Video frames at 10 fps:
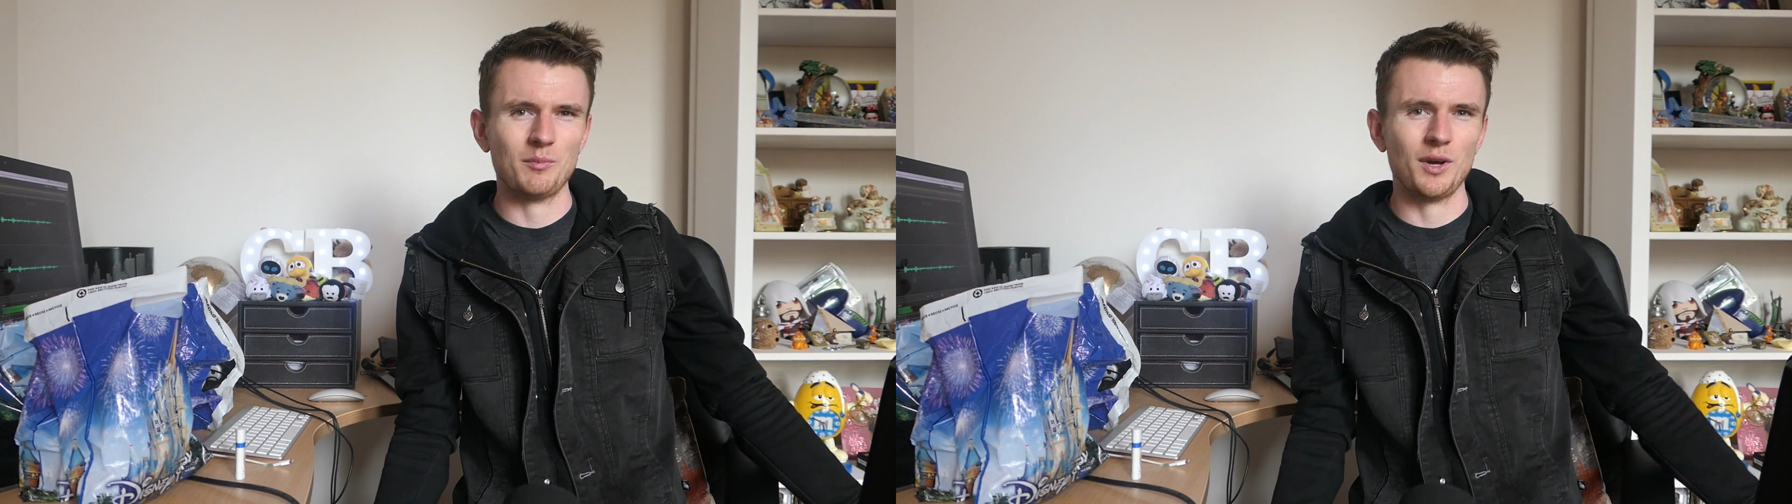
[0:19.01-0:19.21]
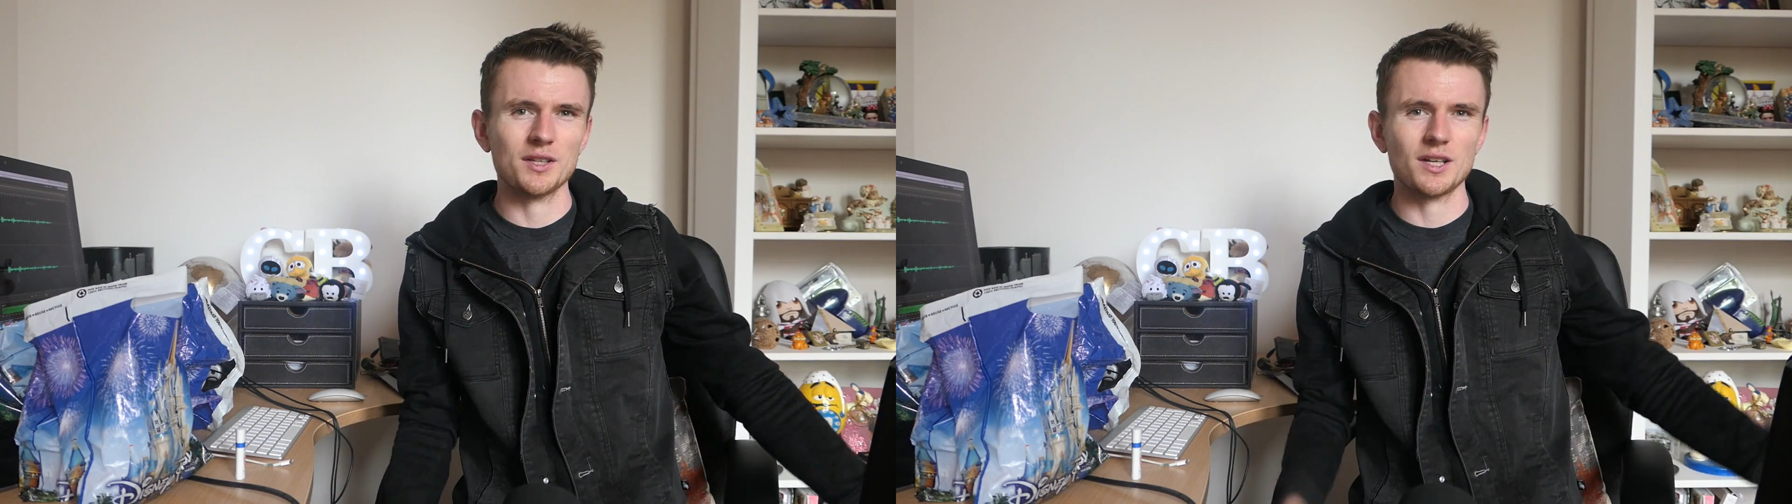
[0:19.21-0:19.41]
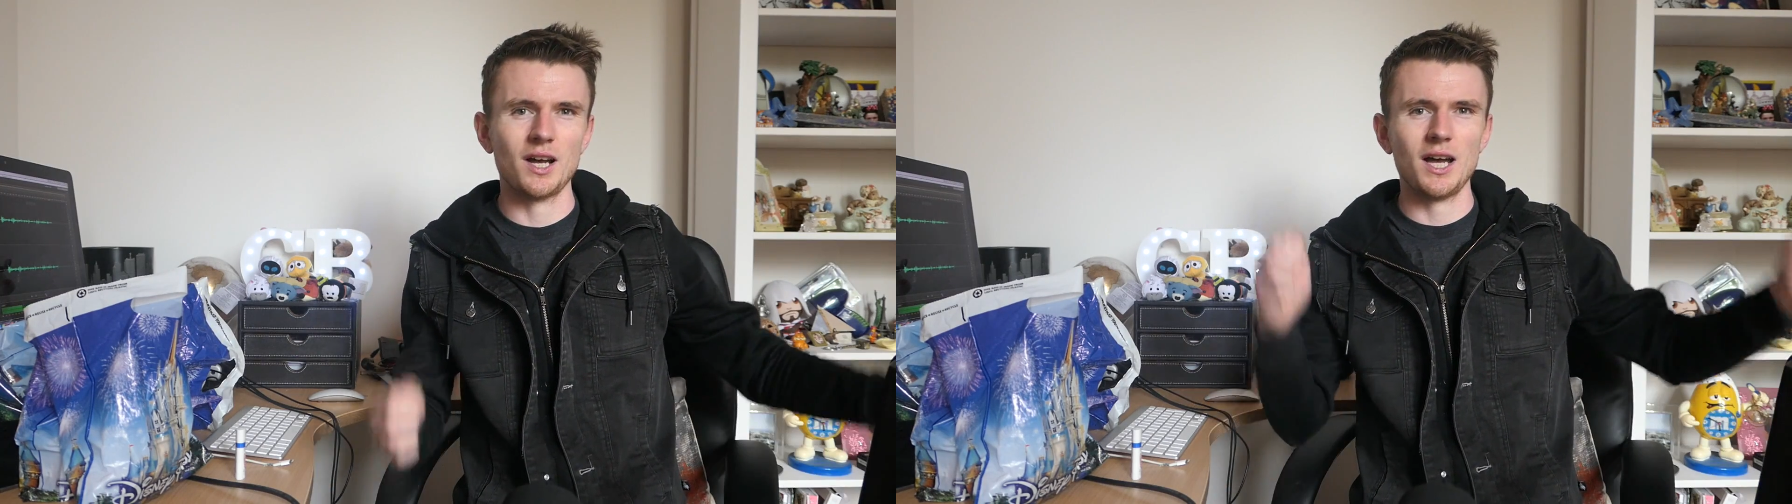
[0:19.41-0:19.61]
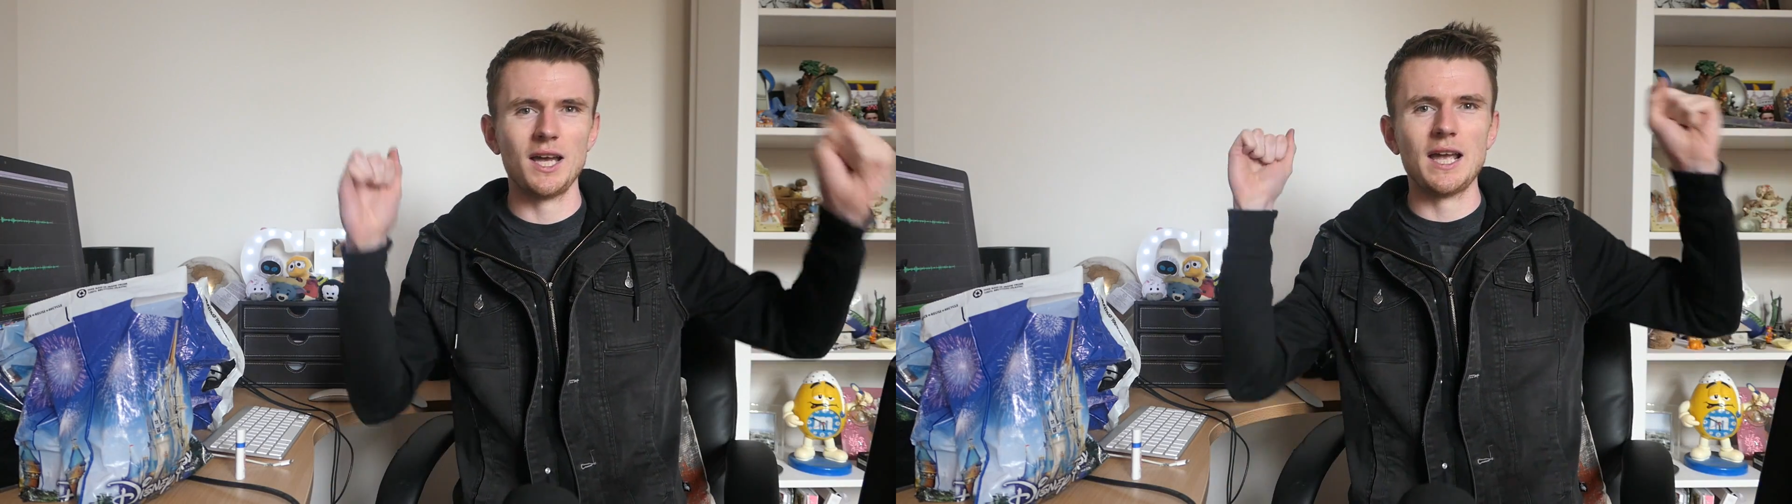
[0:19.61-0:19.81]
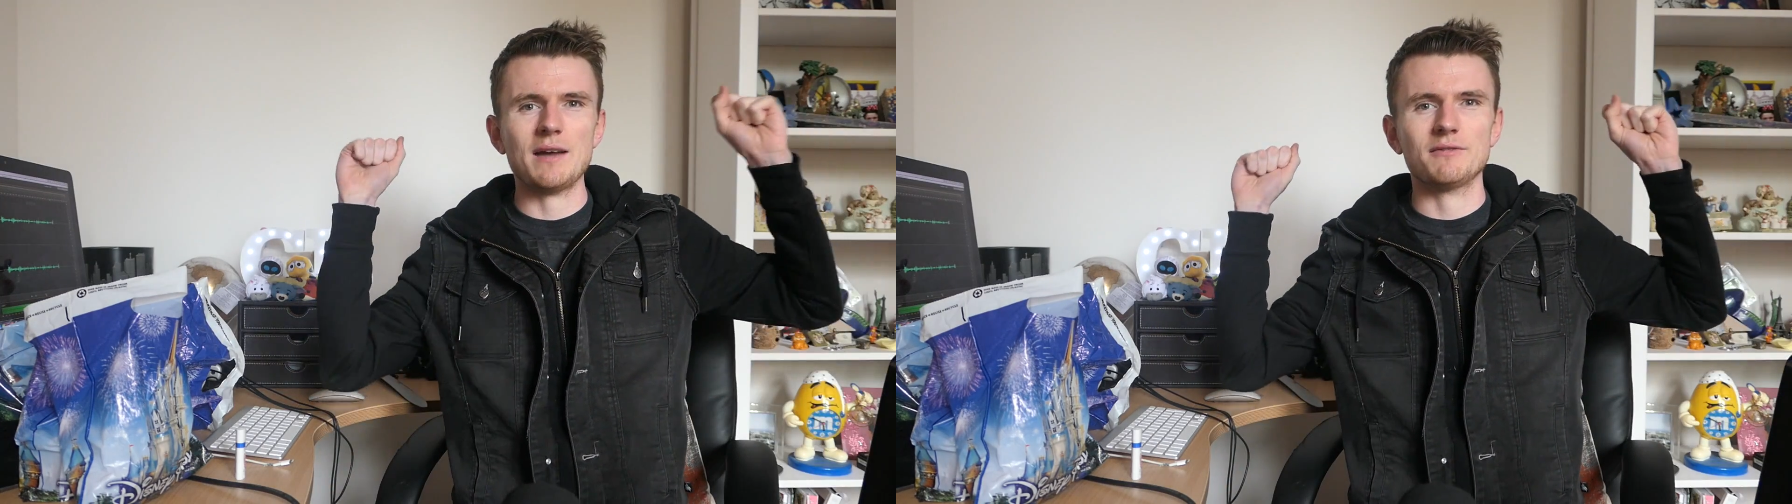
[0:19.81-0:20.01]
but I
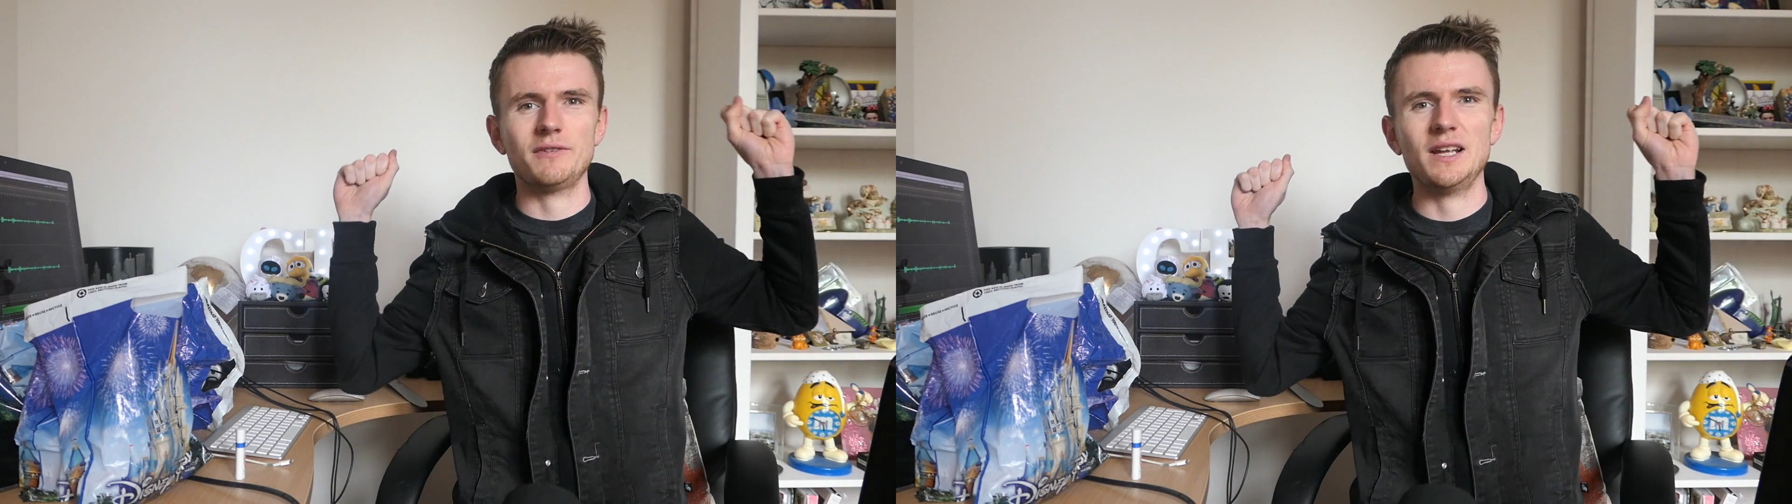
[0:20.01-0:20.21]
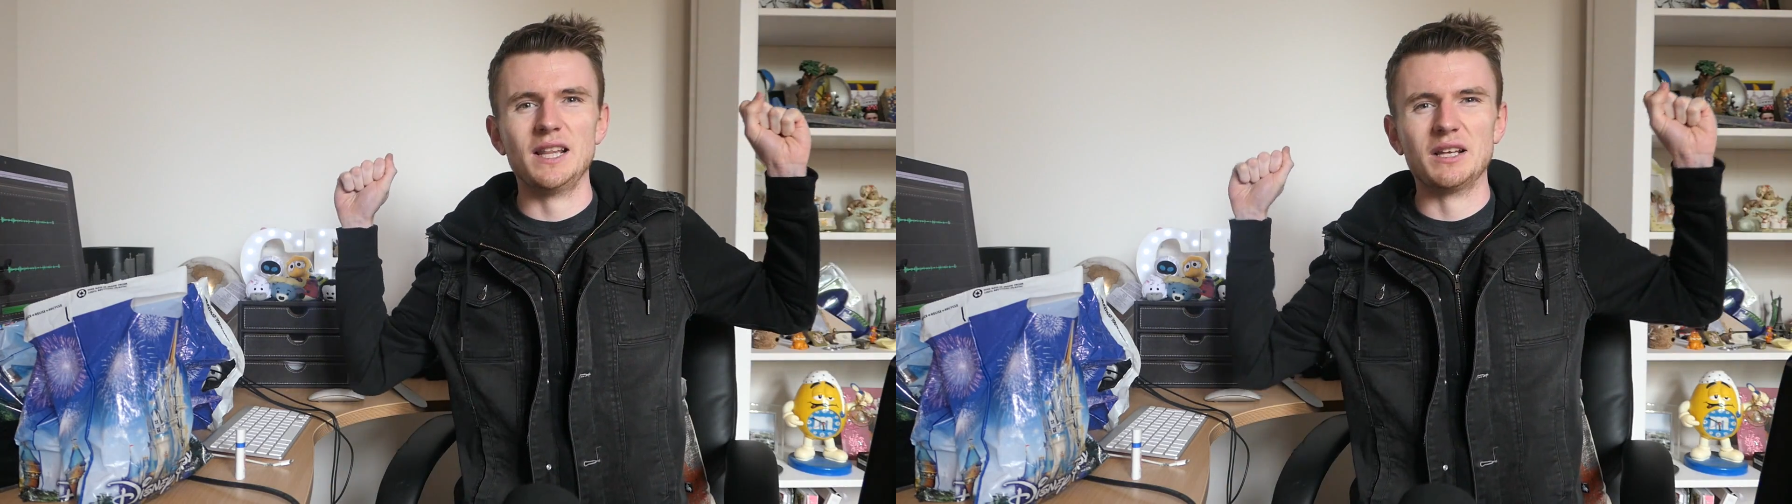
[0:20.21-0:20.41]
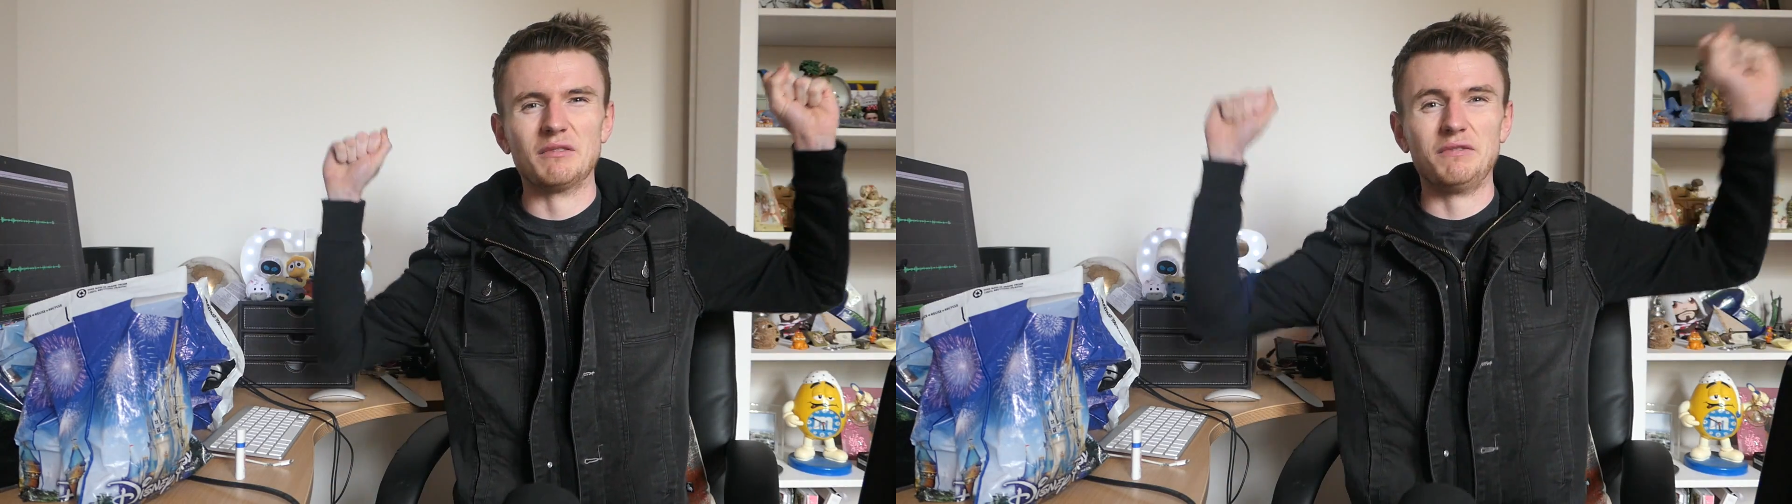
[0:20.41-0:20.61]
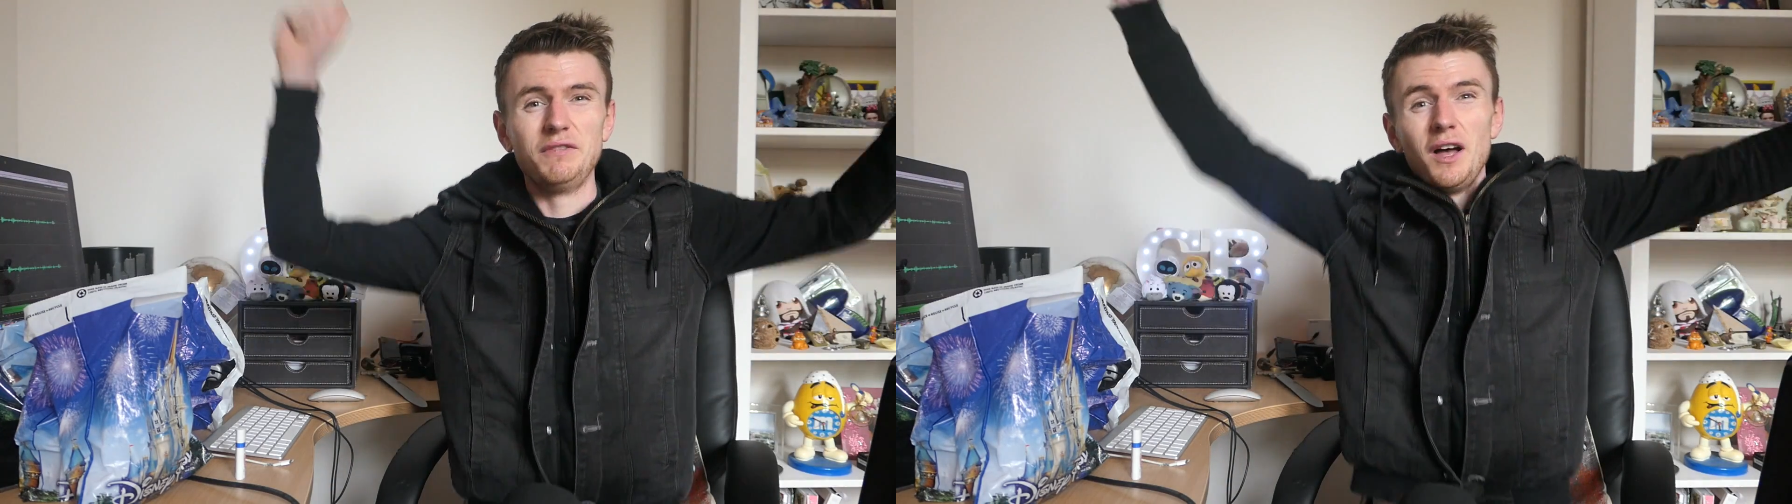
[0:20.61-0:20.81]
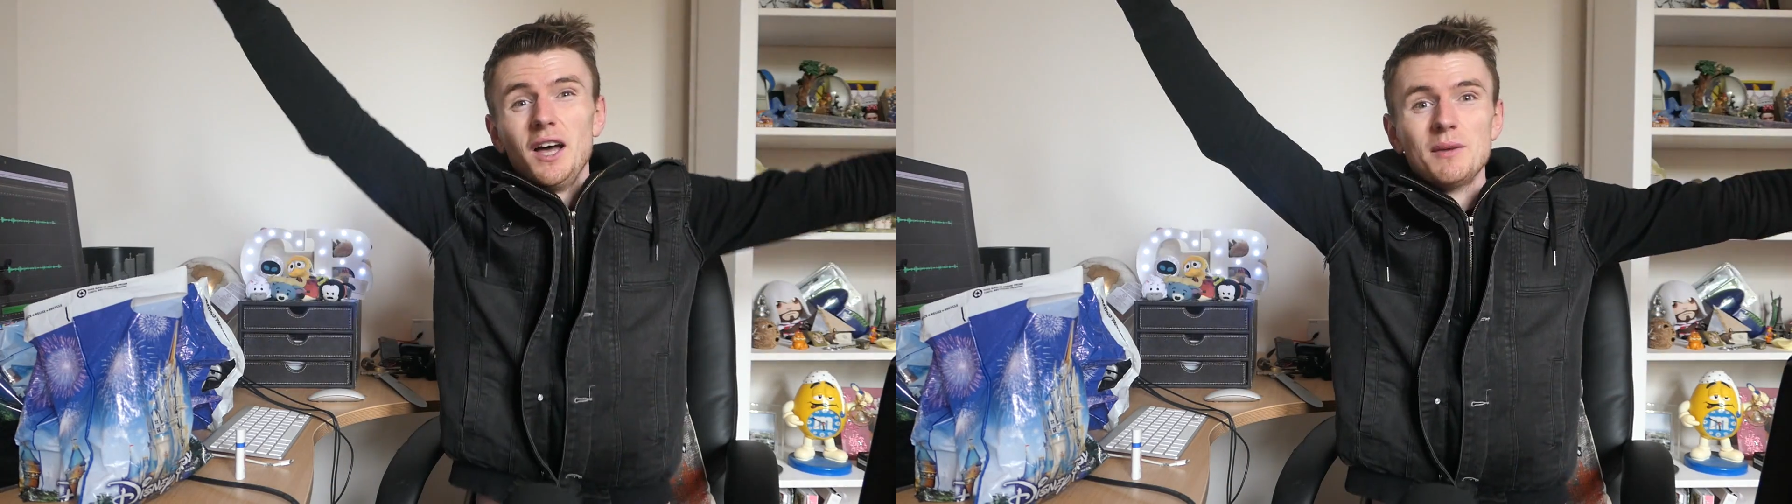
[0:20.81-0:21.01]
am feeling fine